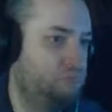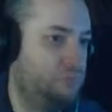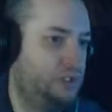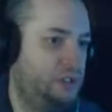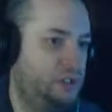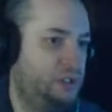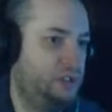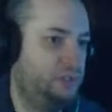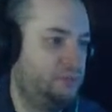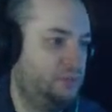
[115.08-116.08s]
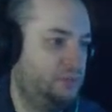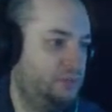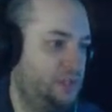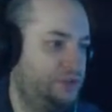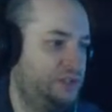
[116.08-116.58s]
Uh,
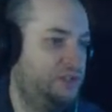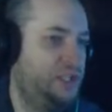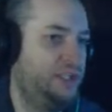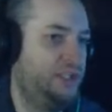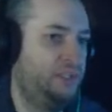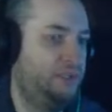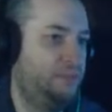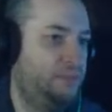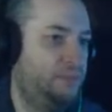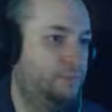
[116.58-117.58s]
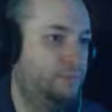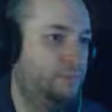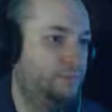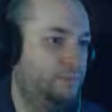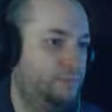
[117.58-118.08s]
I tried talking to you.
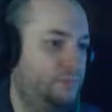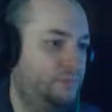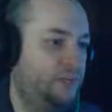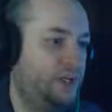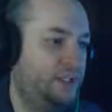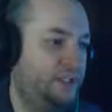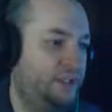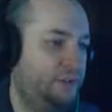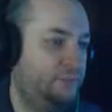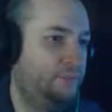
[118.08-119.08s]
Talking to you.